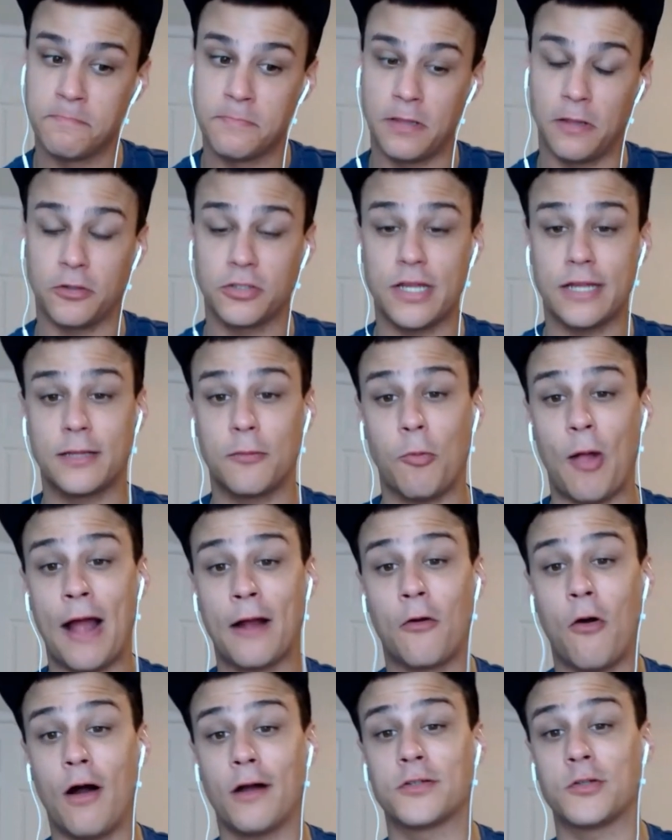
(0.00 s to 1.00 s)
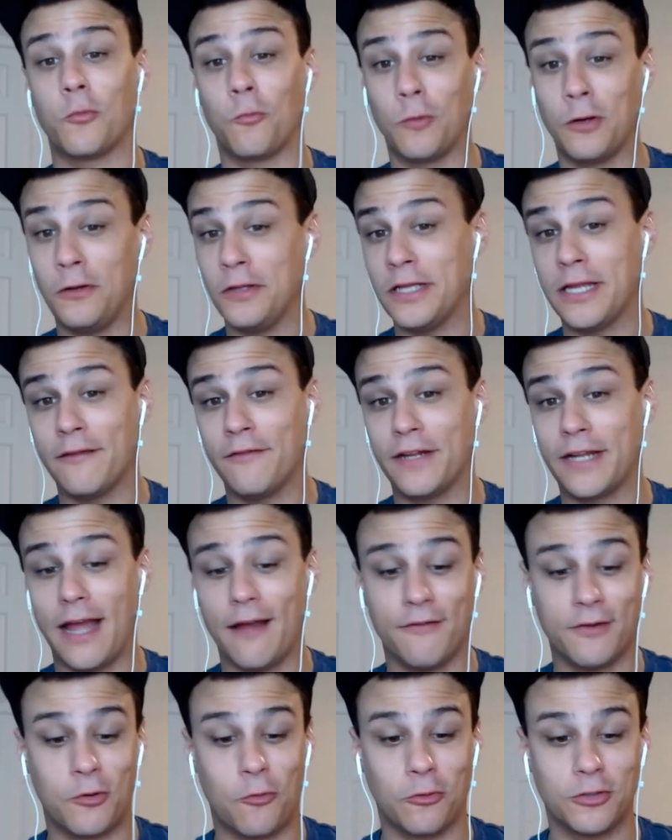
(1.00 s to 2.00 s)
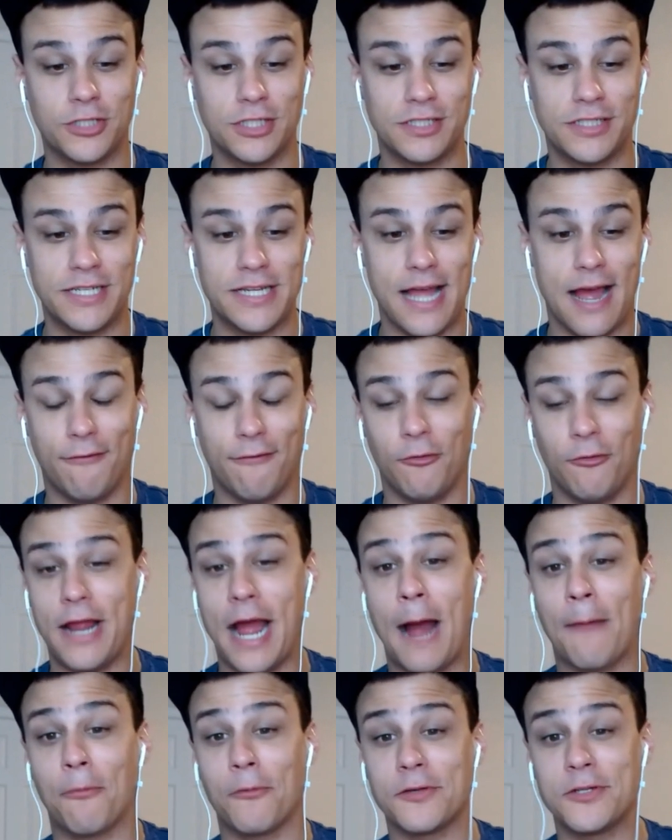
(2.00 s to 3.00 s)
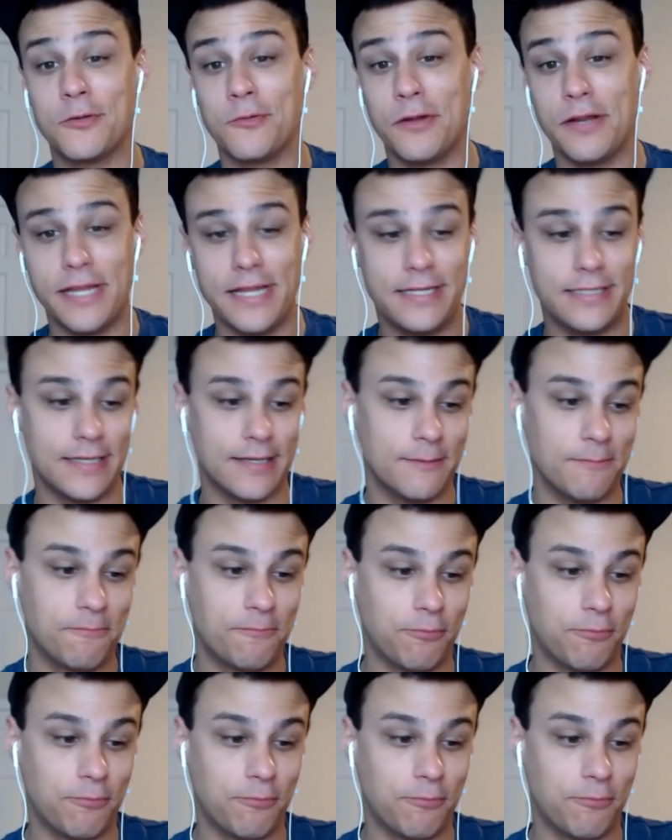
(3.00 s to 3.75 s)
Looks like the Blackhawks are really giving Kevin Korchinski every opportunity to